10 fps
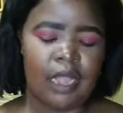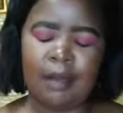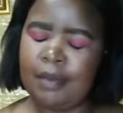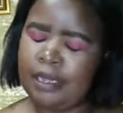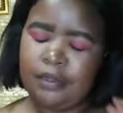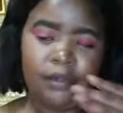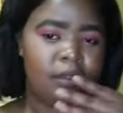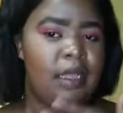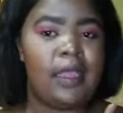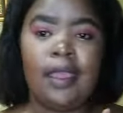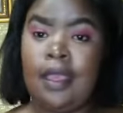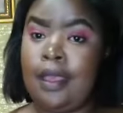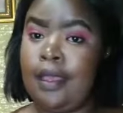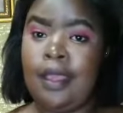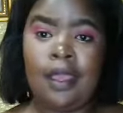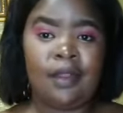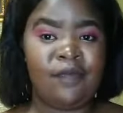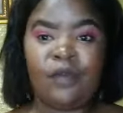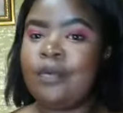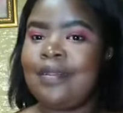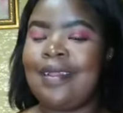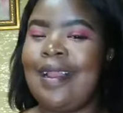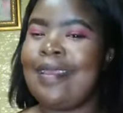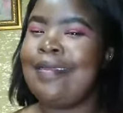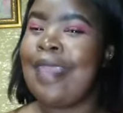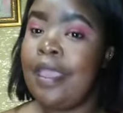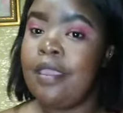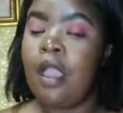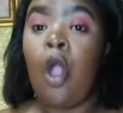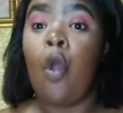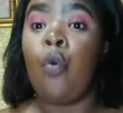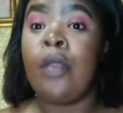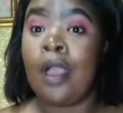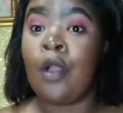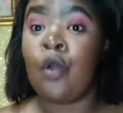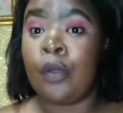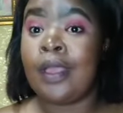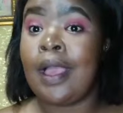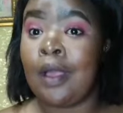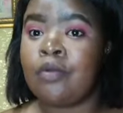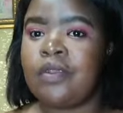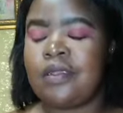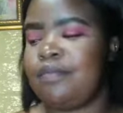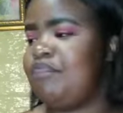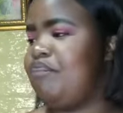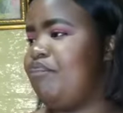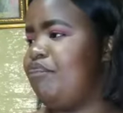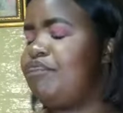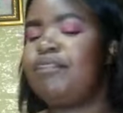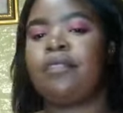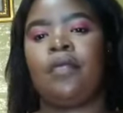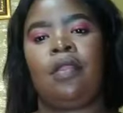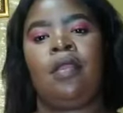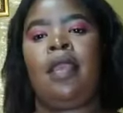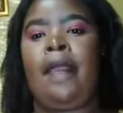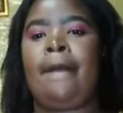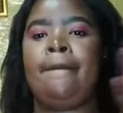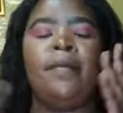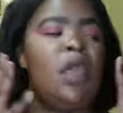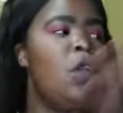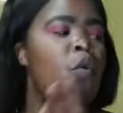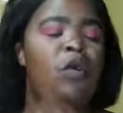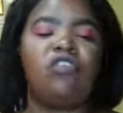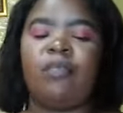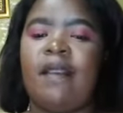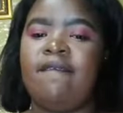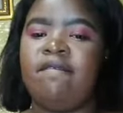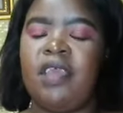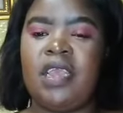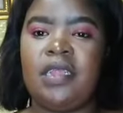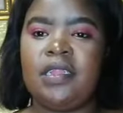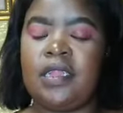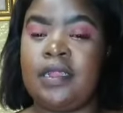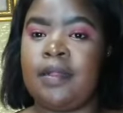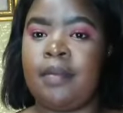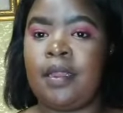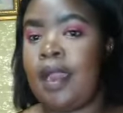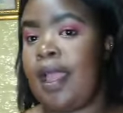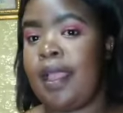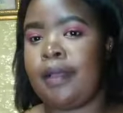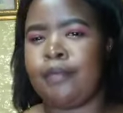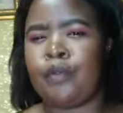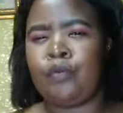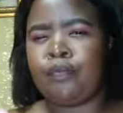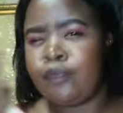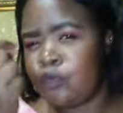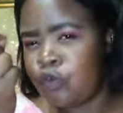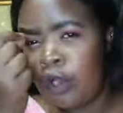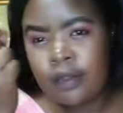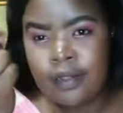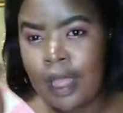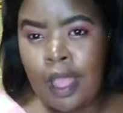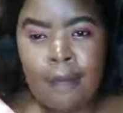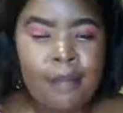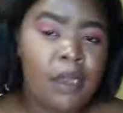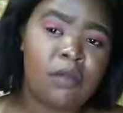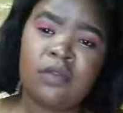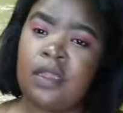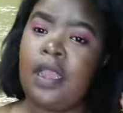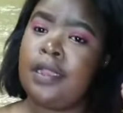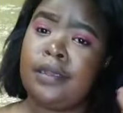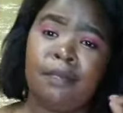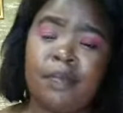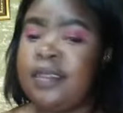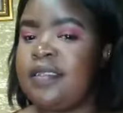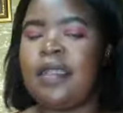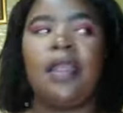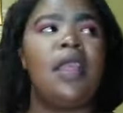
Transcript: I'm like, hi. And they're like, yay, we are going out. Okay. Wash my face as I'm crying. I'm drawing the eyebrows. Very busy.